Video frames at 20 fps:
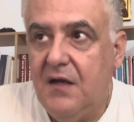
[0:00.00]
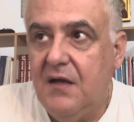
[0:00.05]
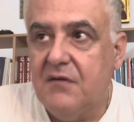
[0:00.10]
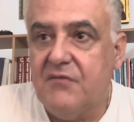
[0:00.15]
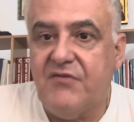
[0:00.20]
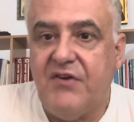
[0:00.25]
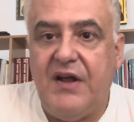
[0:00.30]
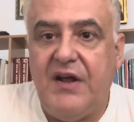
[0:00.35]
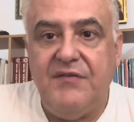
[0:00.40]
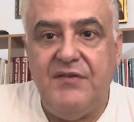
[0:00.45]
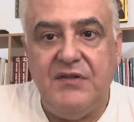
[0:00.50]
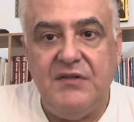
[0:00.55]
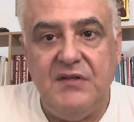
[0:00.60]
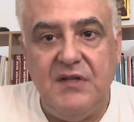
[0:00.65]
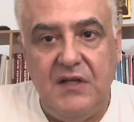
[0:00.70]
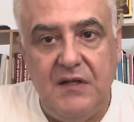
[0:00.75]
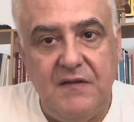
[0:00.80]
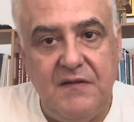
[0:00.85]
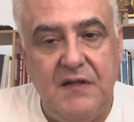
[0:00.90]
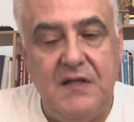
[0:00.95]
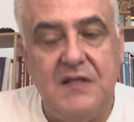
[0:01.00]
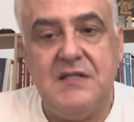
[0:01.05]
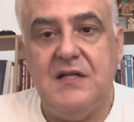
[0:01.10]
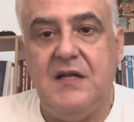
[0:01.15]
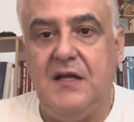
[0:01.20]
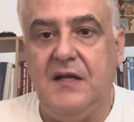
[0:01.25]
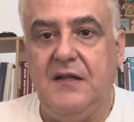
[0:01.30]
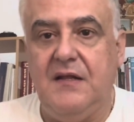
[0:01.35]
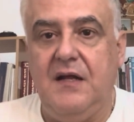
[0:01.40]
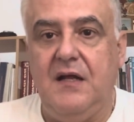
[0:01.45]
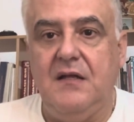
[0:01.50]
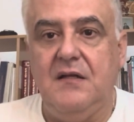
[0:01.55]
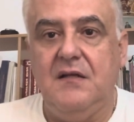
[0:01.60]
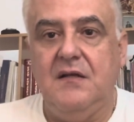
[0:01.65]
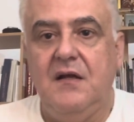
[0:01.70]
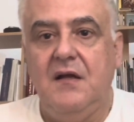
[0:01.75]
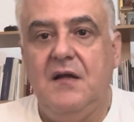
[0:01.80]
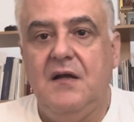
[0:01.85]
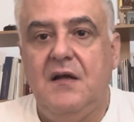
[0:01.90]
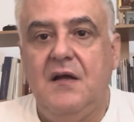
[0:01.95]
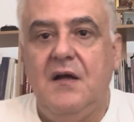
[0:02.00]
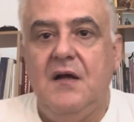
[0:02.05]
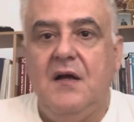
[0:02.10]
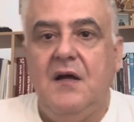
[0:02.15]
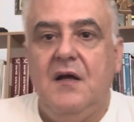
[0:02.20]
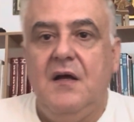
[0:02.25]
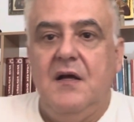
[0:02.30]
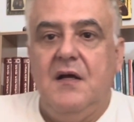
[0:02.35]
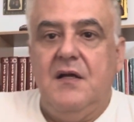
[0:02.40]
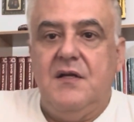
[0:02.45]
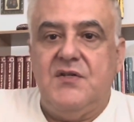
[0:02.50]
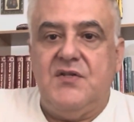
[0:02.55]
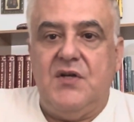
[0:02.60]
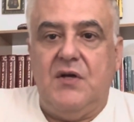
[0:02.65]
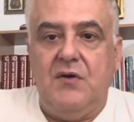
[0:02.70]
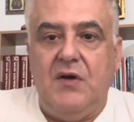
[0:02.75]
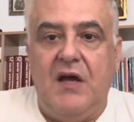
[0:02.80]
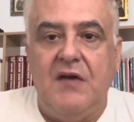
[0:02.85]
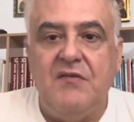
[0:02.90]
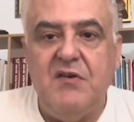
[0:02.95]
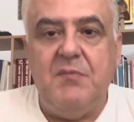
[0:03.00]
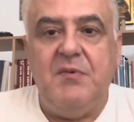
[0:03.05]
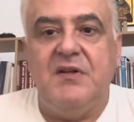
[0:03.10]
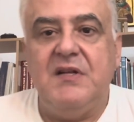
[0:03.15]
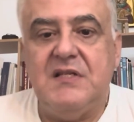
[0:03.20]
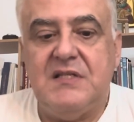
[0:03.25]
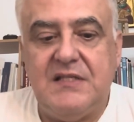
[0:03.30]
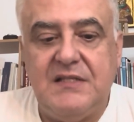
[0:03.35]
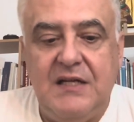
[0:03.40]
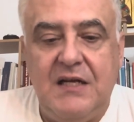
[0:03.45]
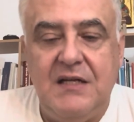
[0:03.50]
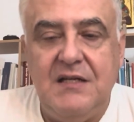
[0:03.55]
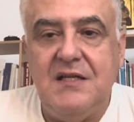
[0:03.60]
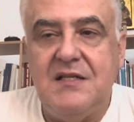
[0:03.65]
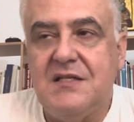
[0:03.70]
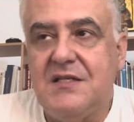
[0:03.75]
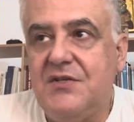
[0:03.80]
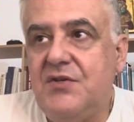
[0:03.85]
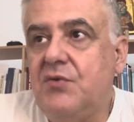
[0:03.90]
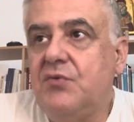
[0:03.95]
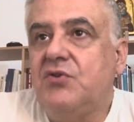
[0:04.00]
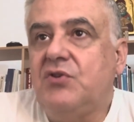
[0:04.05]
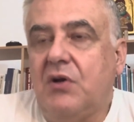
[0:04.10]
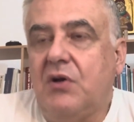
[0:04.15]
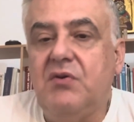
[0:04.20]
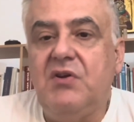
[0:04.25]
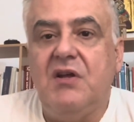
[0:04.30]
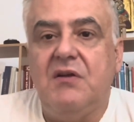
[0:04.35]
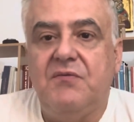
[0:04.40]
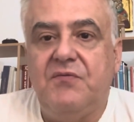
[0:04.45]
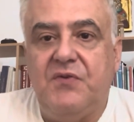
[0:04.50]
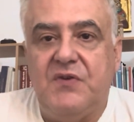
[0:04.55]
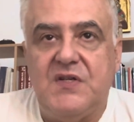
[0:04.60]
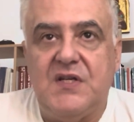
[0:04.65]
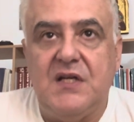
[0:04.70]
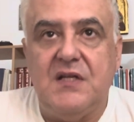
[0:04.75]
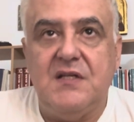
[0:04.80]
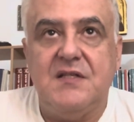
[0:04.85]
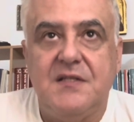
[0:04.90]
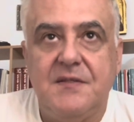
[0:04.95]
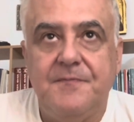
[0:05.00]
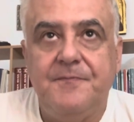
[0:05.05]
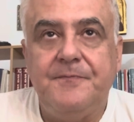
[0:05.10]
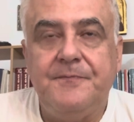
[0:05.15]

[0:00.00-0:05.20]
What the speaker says: gravity and things like that. So everybody studies Newtonian physics.